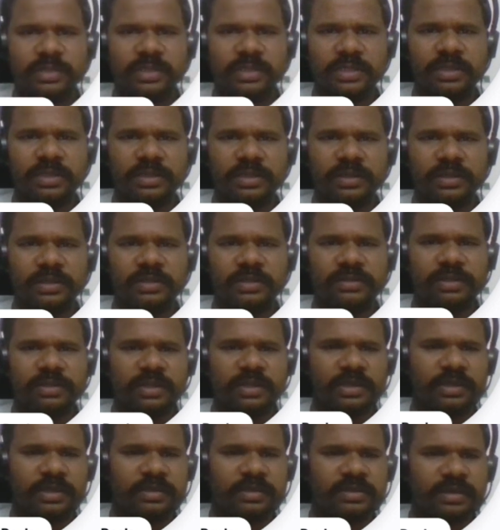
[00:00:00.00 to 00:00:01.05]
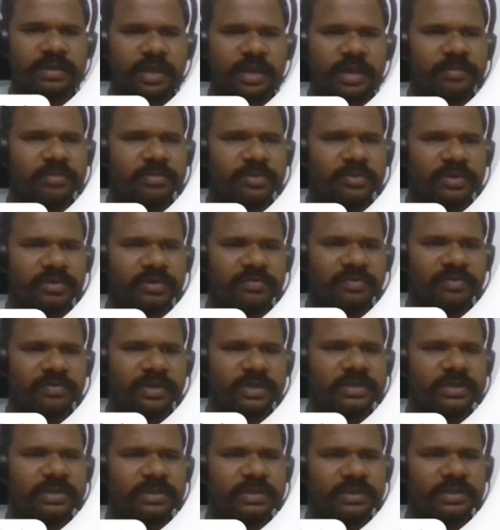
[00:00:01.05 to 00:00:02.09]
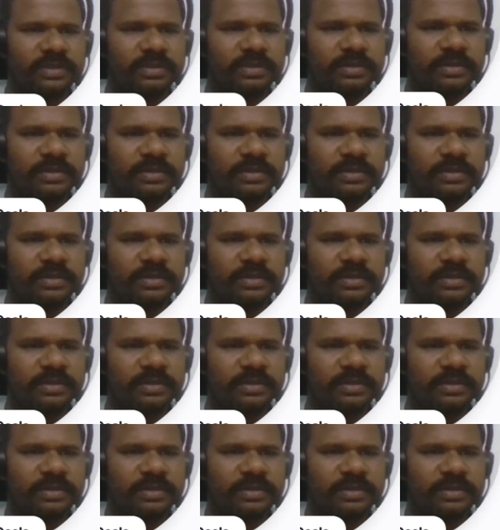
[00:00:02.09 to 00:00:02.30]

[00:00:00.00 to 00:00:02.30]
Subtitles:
I think it is taking time to refresh.